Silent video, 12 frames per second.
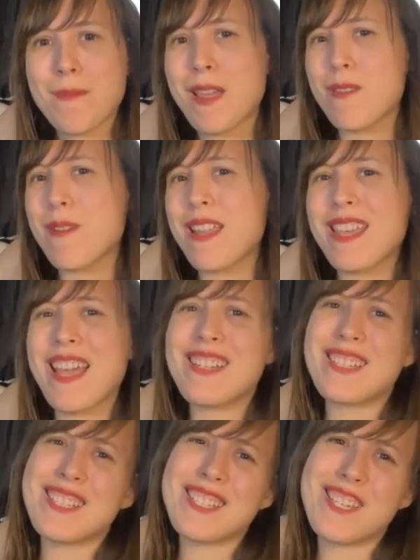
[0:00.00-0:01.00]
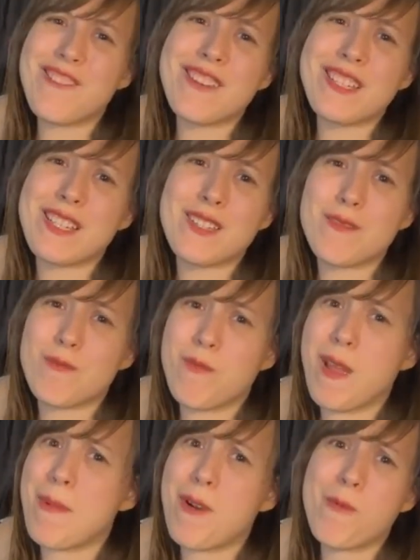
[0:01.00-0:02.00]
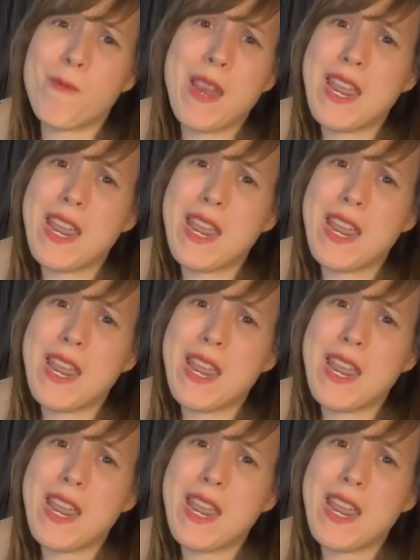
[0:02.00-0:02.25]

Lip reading: By the way, that series is about